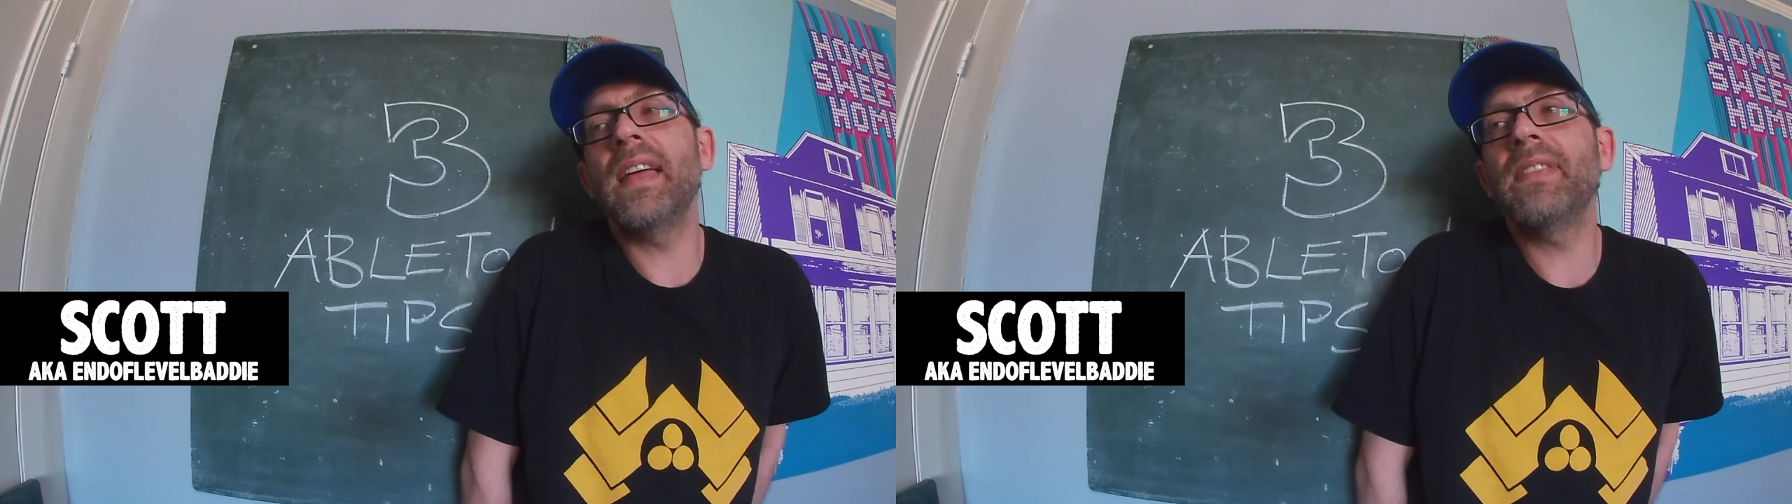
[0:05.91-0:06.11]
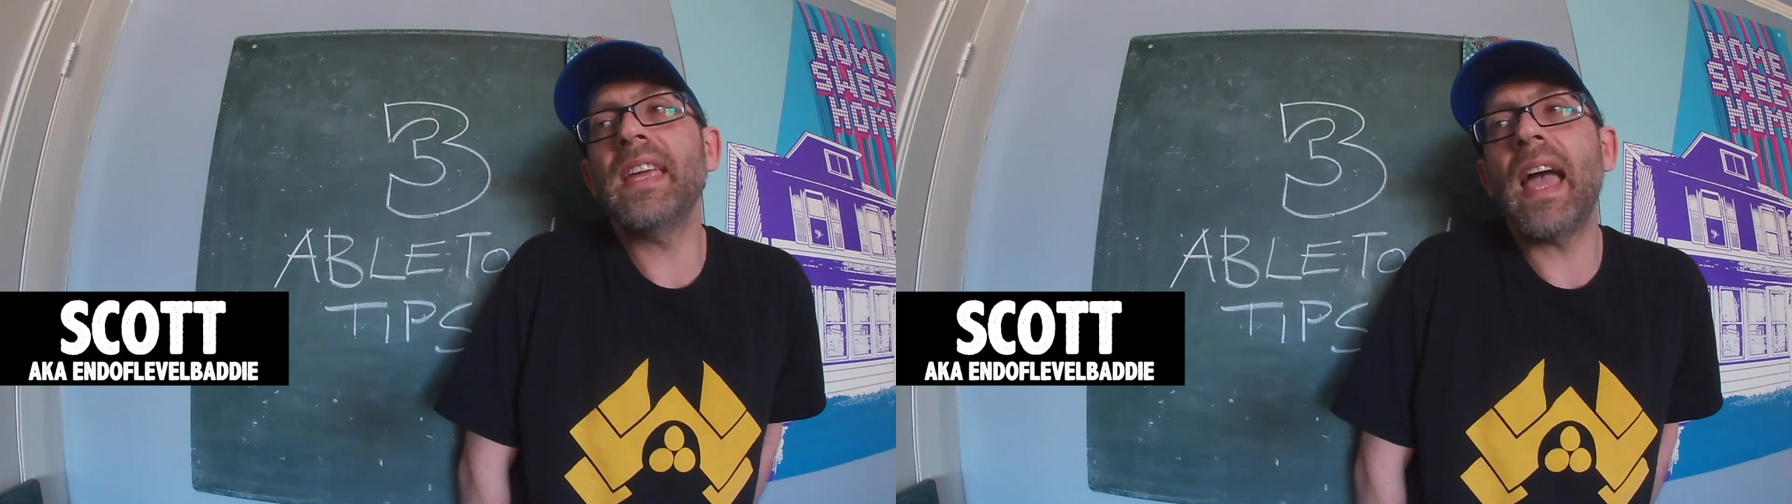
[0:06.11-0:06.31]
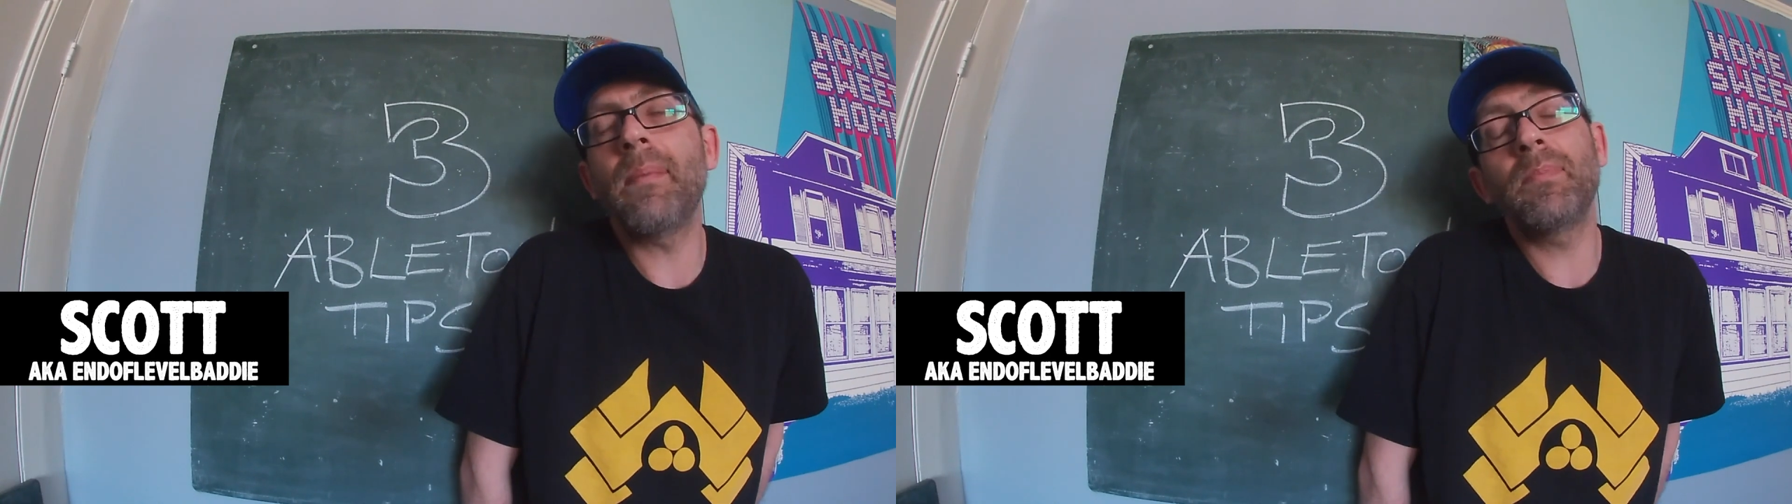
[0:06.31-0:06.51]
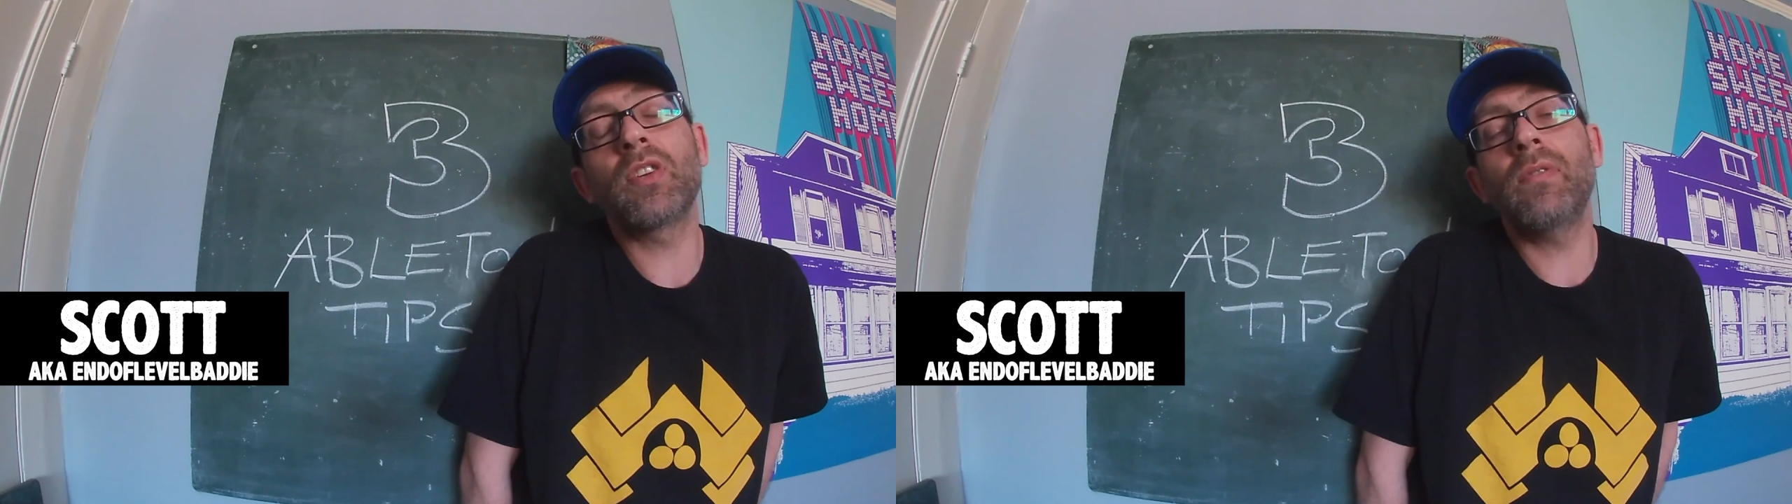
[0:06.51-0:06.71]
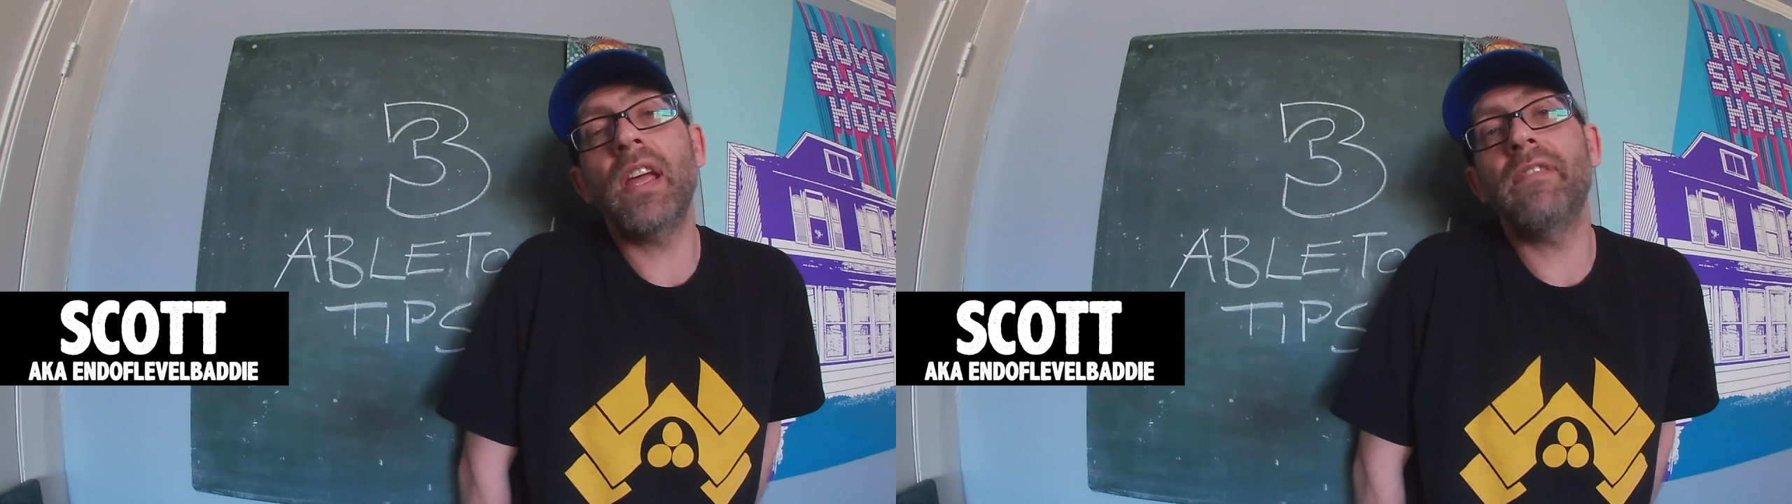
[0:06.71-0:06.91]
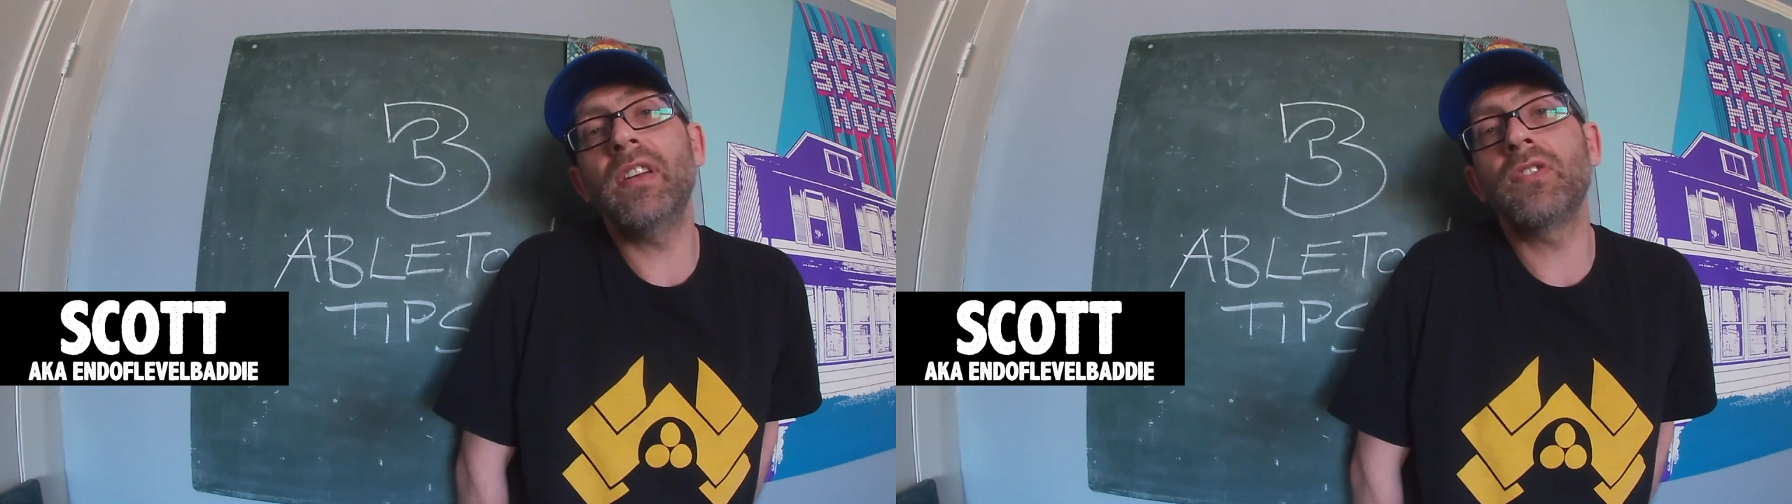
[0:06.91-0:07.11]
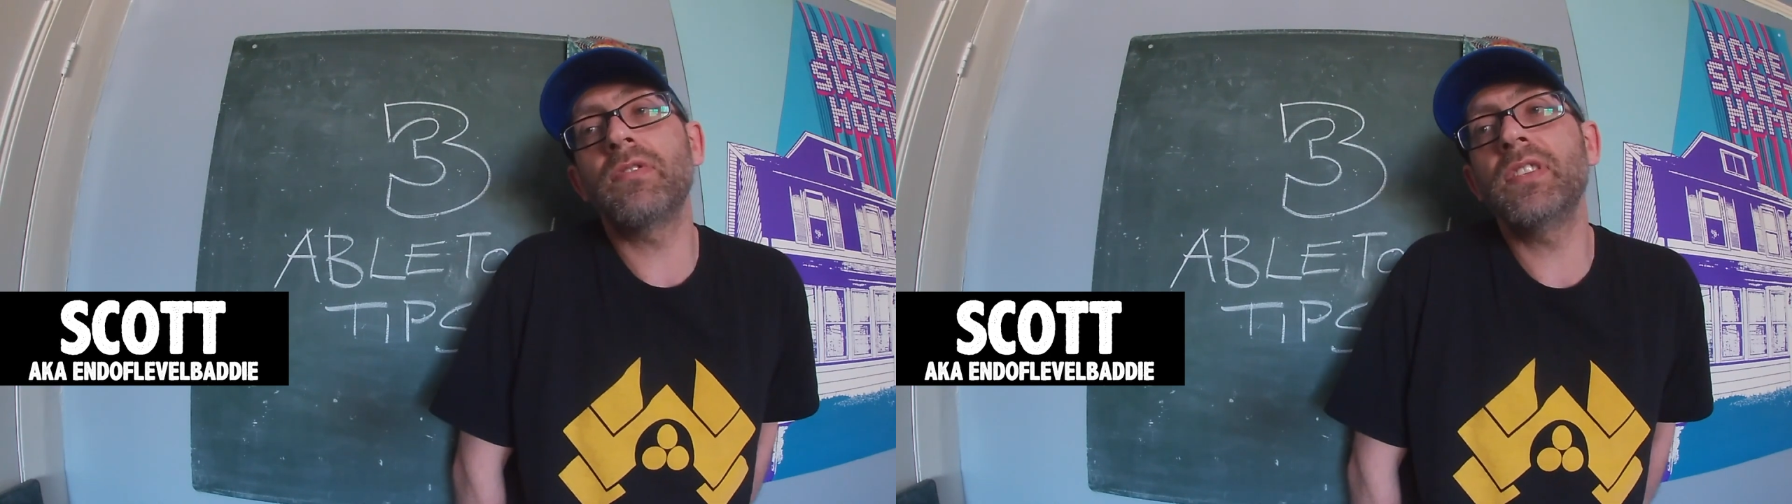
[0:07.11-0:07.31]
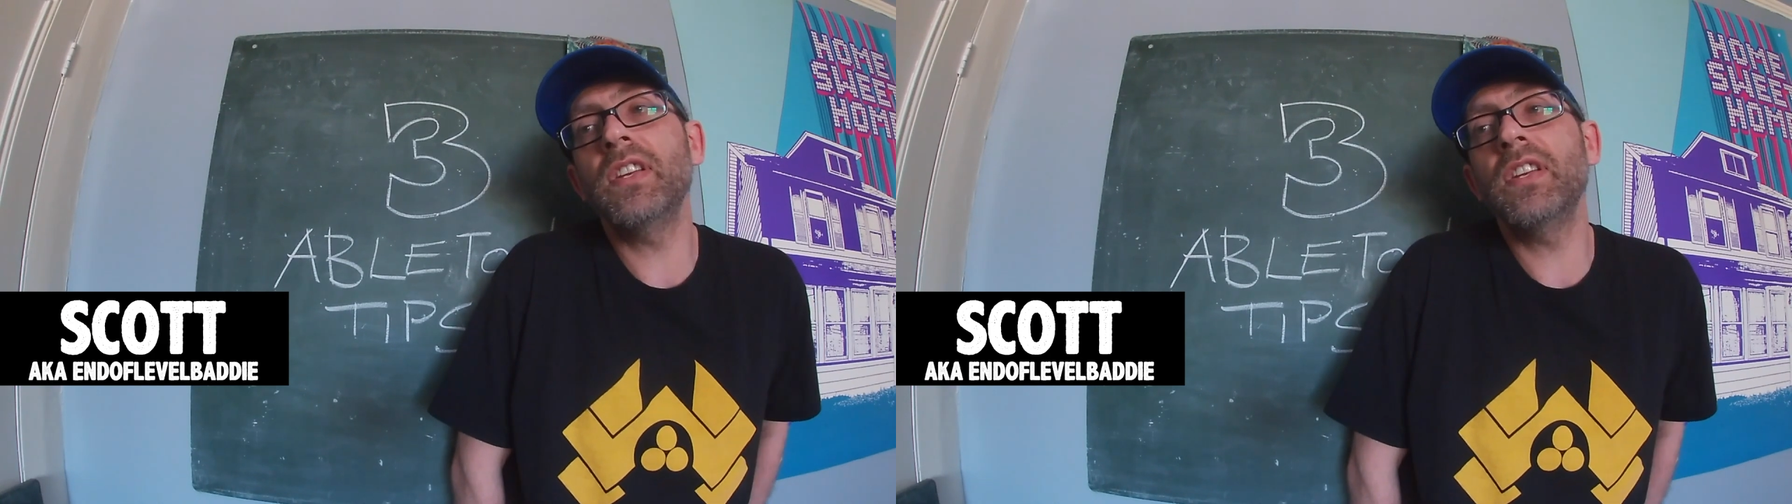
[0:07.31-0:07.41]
and the AMPED Creative Industries